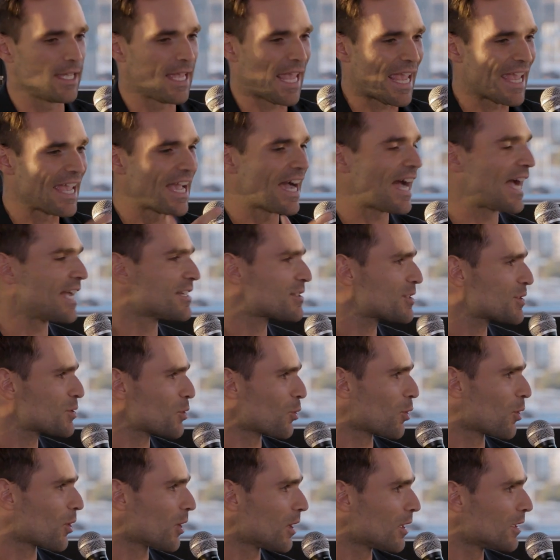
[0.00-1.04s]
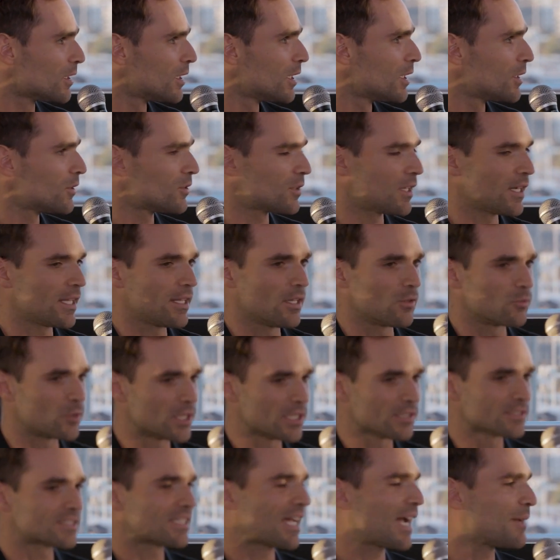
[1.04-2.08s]
AI store, right? A
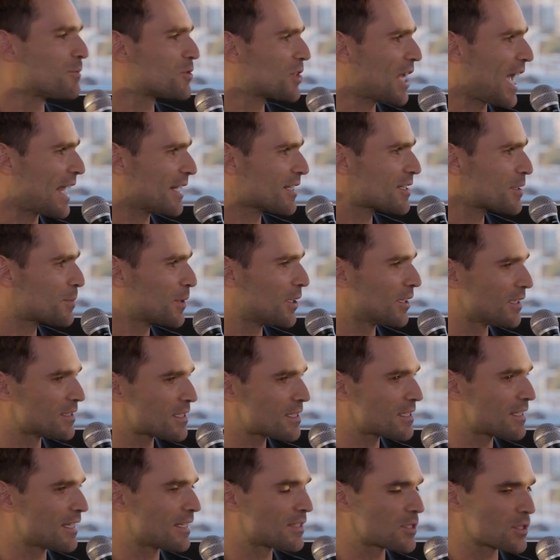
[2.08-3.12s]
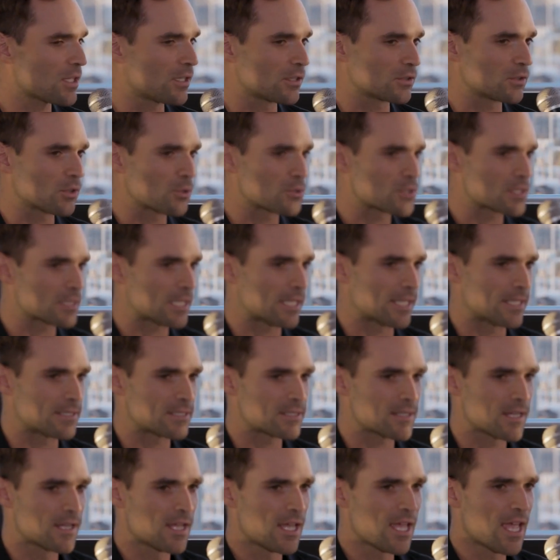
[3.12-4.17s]
real-time chat experience, things along those
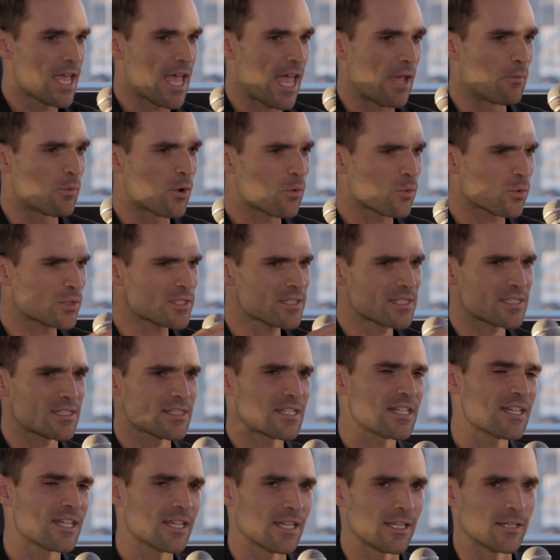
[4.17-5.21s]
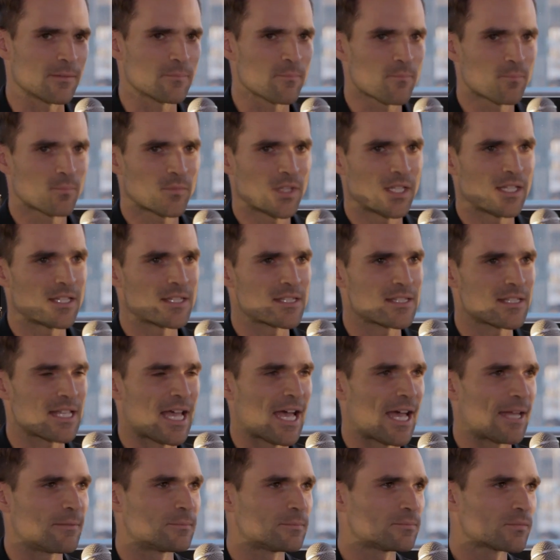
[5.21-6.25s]
lines. And what we're seeing is
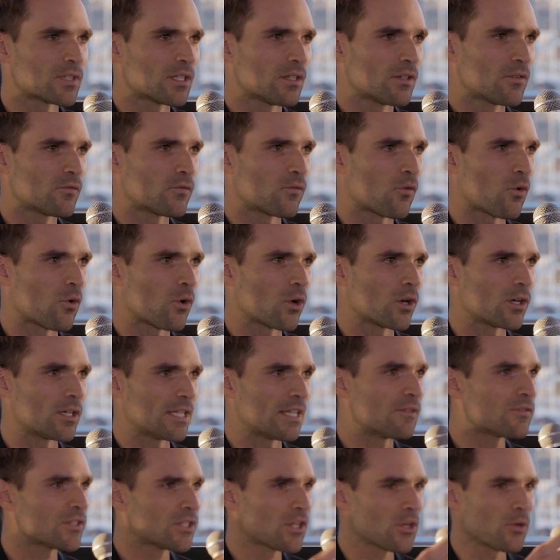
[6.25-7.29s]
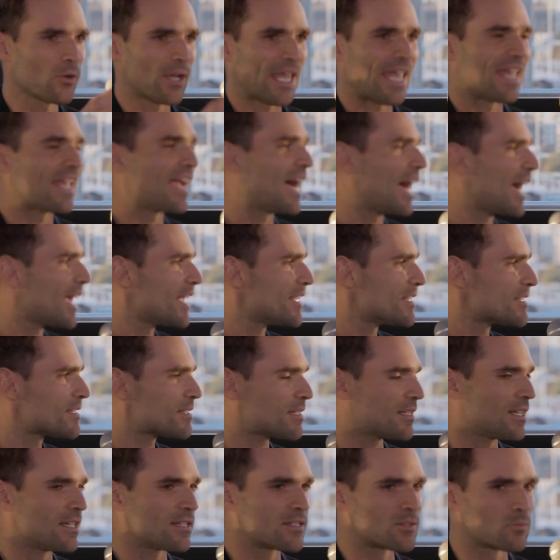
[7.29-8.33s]
that even though AI
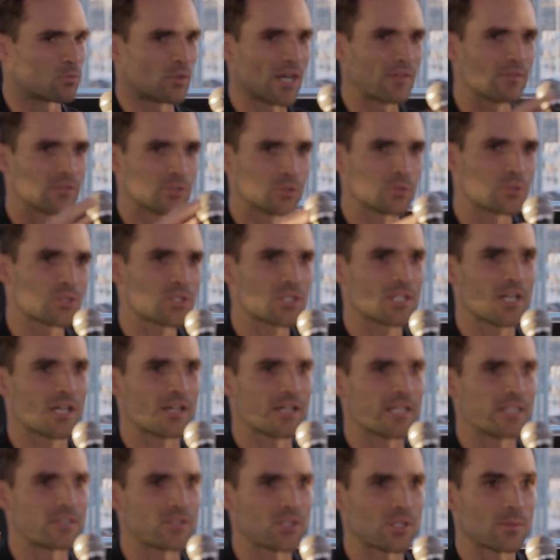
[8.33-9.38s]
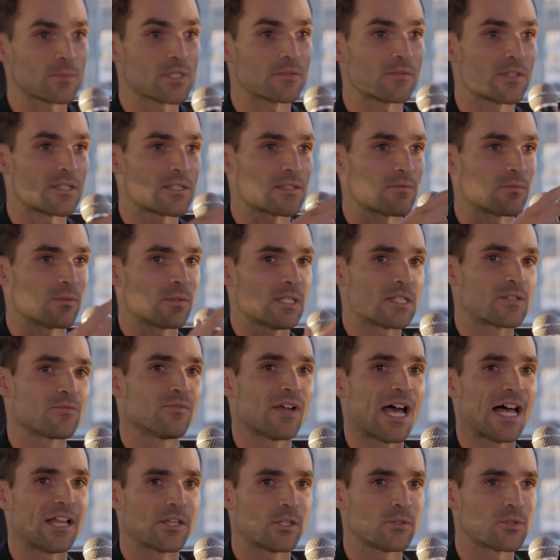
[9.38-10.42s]
is revolutionary in terms of its
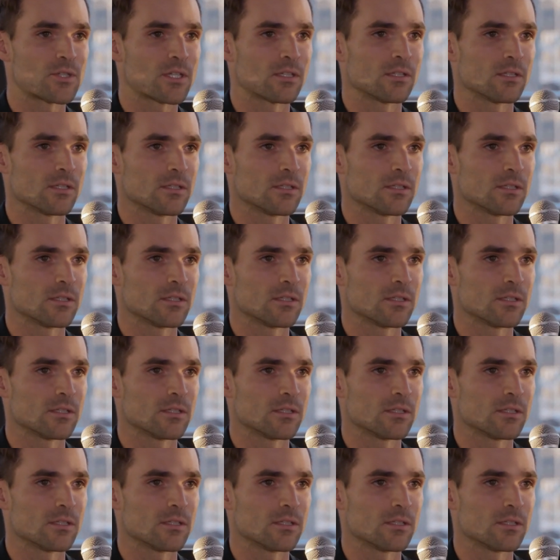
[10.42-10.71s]
value to